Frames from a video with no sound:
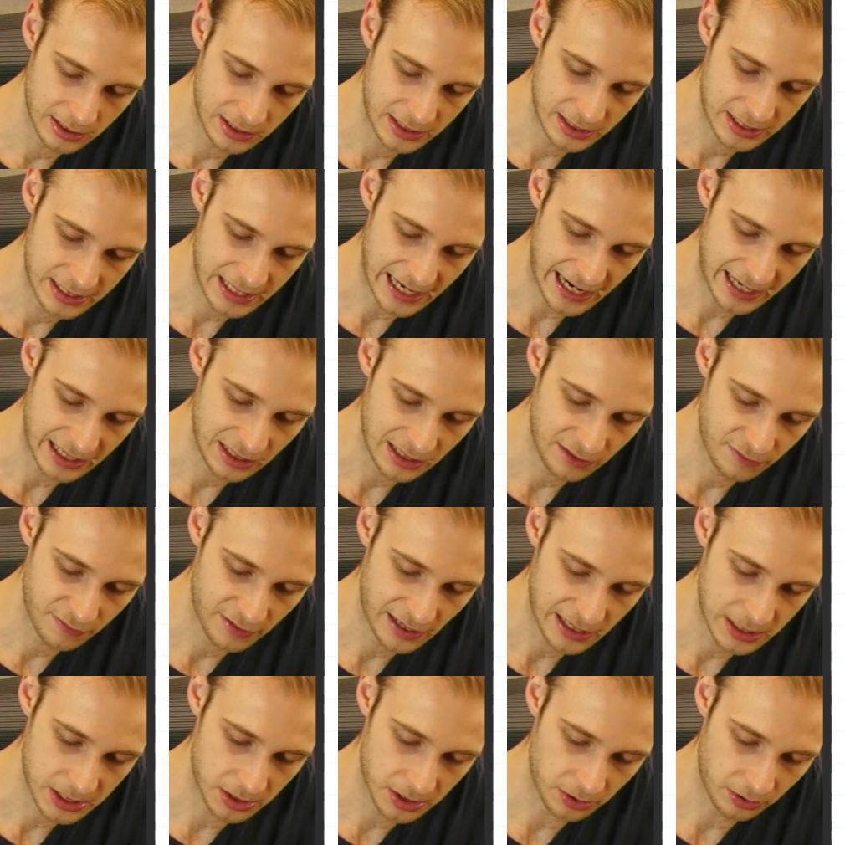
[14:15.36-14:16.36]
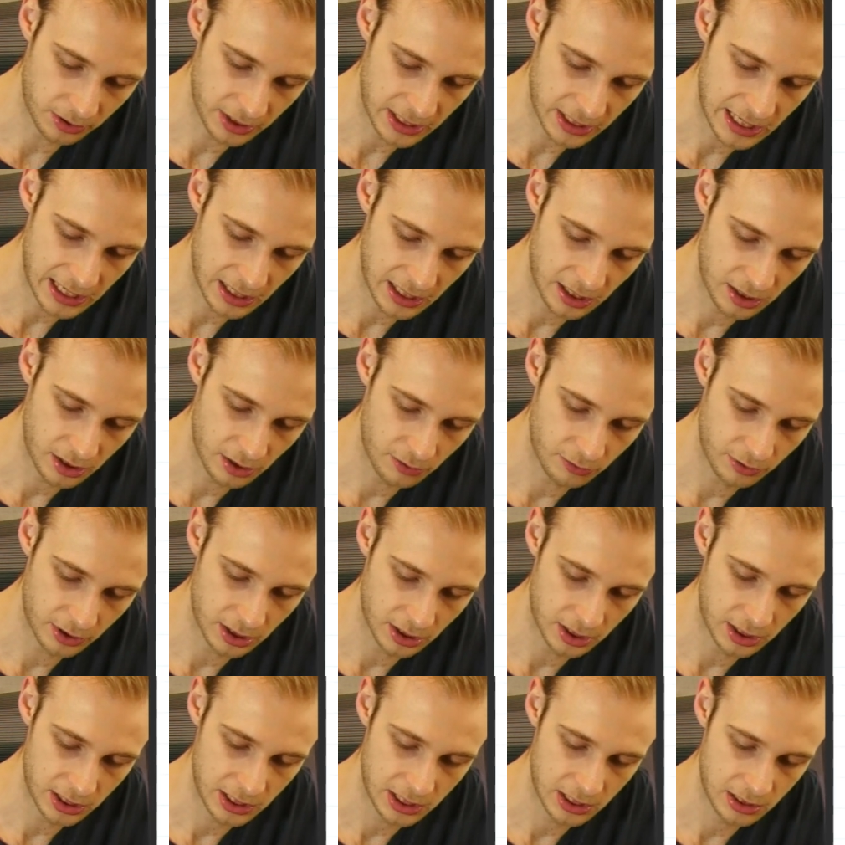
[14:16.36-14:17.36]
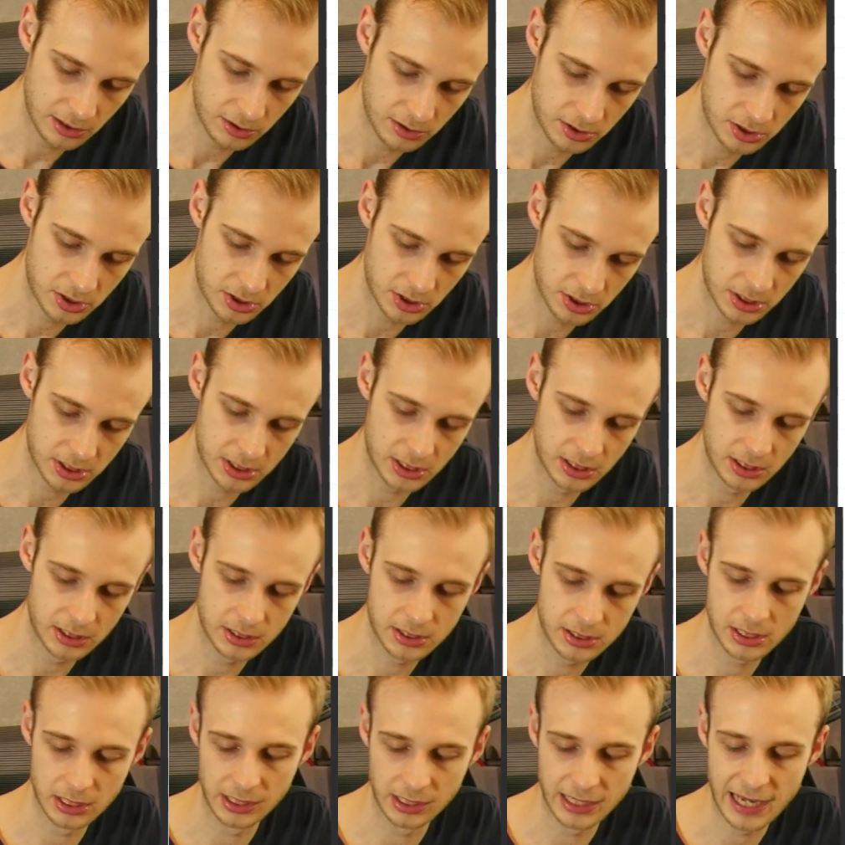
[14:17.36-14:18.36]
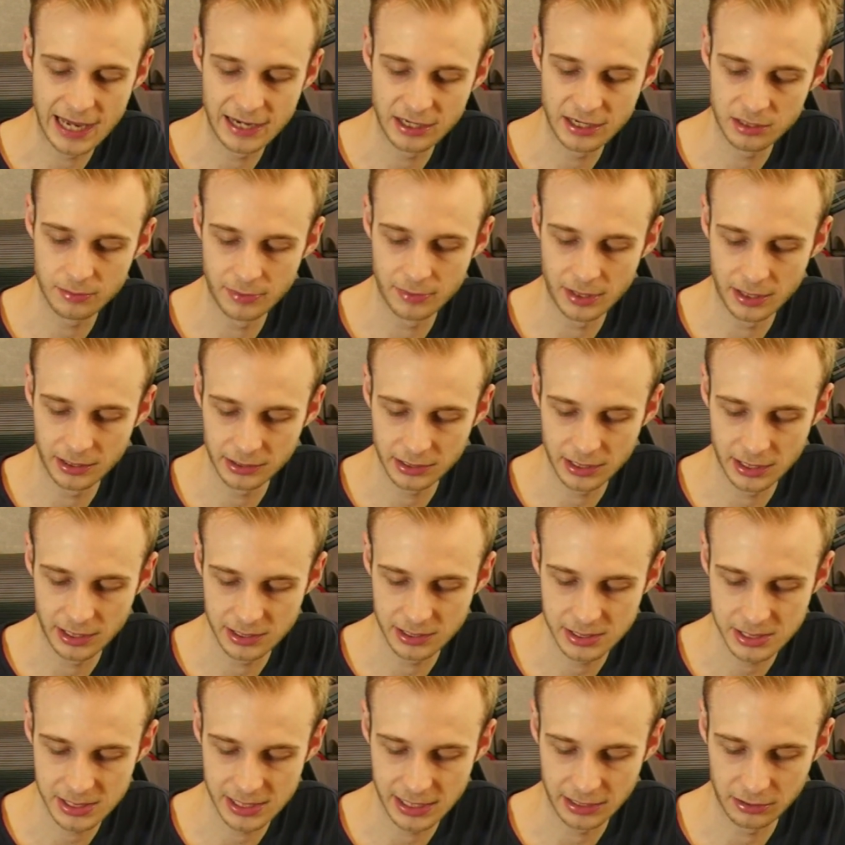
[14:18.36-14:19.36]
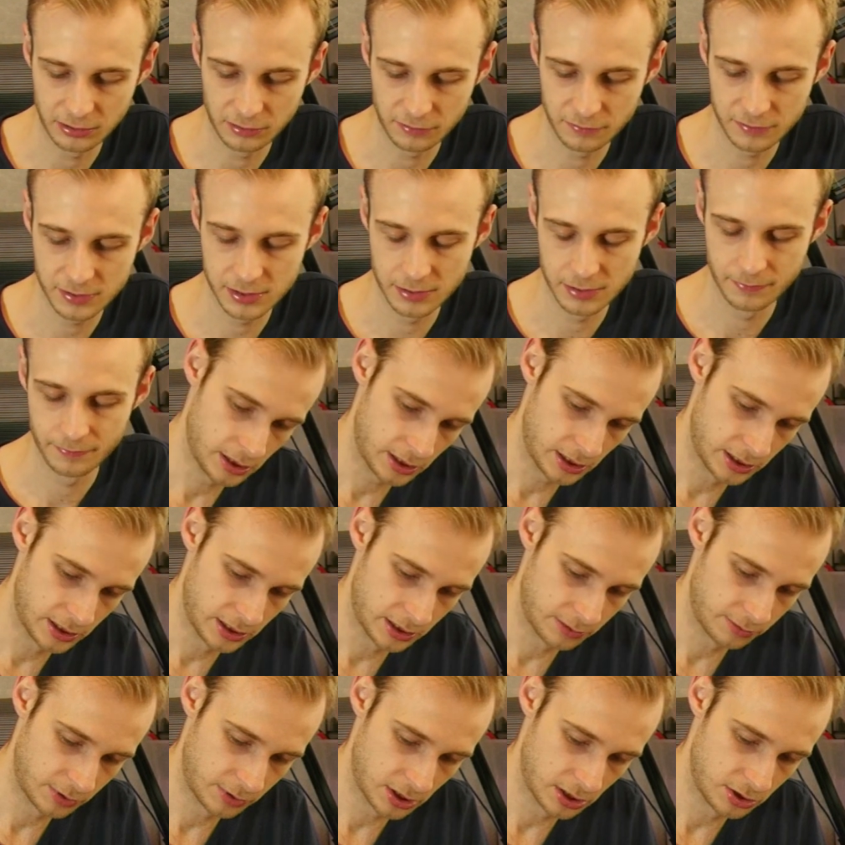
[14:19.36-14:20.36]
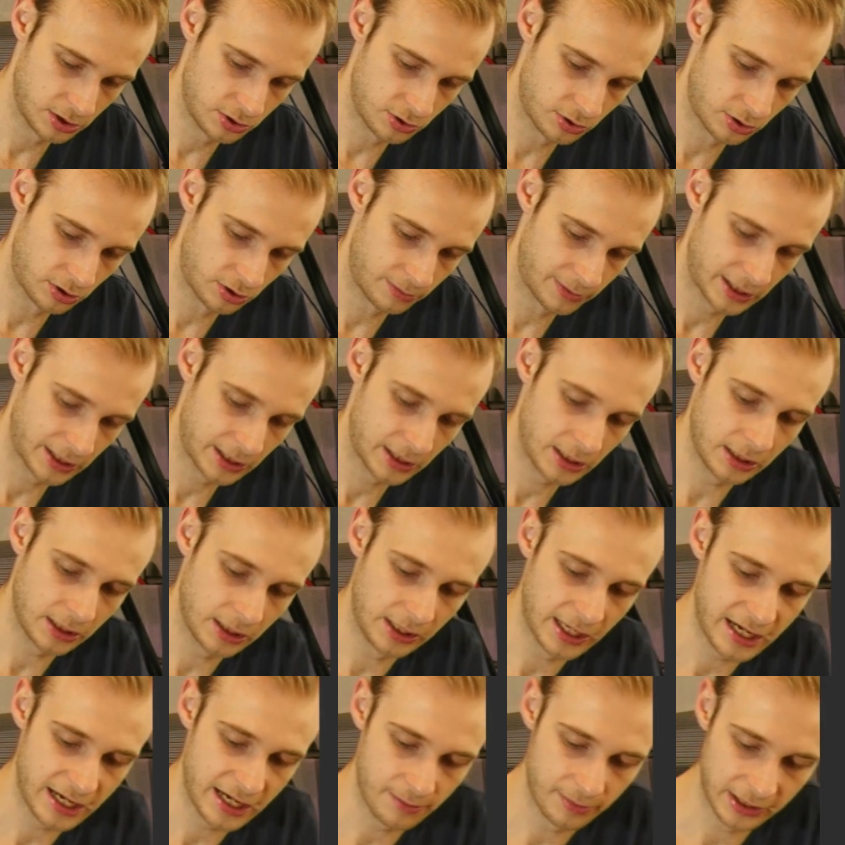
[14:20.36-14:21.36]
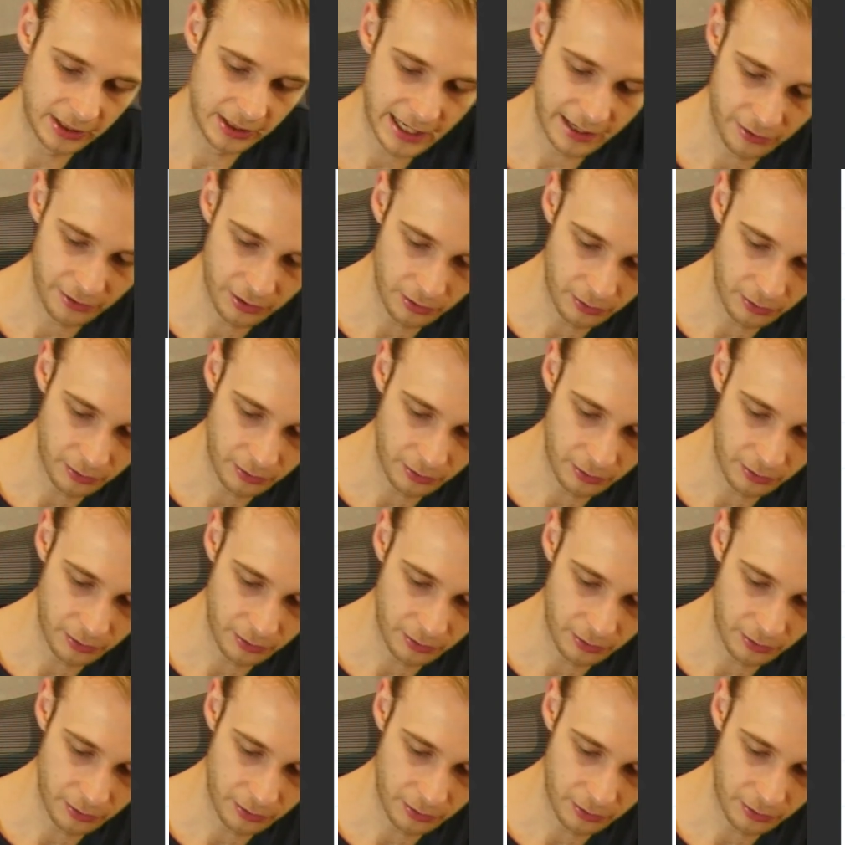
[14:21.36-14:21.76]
daddy vessel here that we're going to use just to, to landmark ourselves and I'm going to draw my label out the